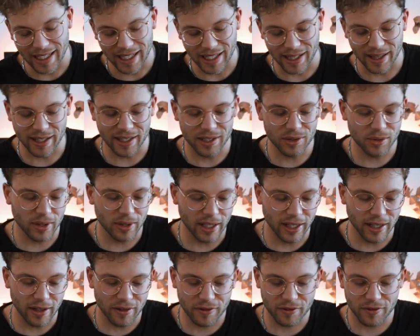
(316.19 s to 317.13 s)
and then you
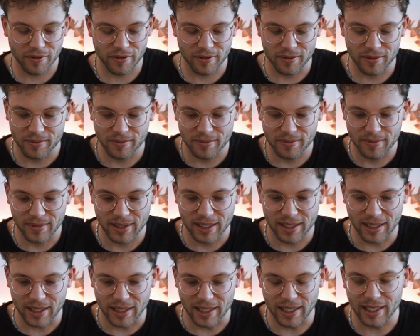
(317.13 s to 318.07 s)
have
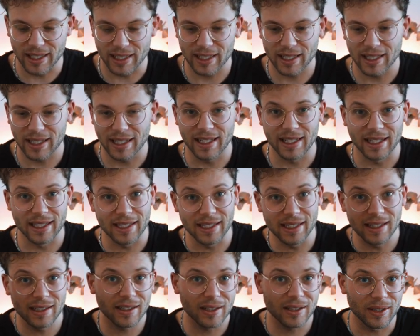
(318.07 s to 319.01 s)
like an
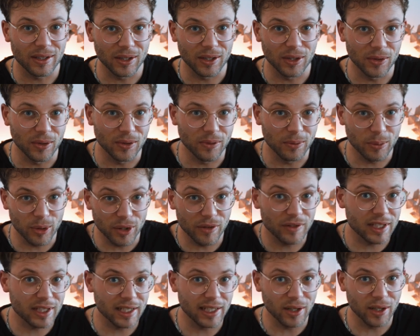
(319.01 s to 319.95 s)
idea you
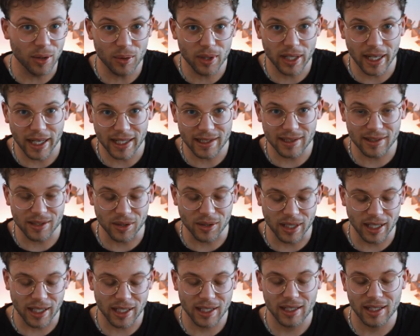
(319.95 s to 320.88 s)
previously only had in your
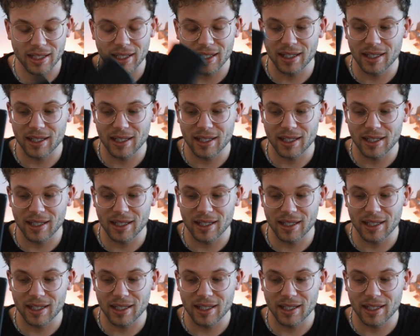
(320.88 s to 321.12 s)
head